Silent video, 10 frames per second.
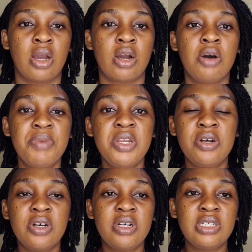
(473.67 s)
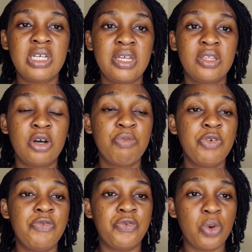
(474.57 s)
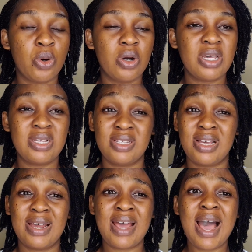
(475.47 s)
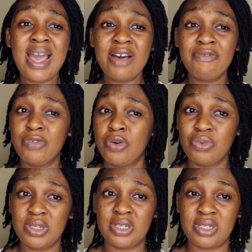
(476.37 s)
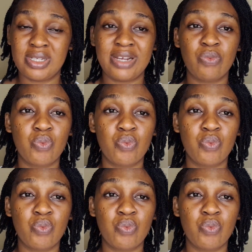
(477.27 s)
Coming on in number four is that I have noticed that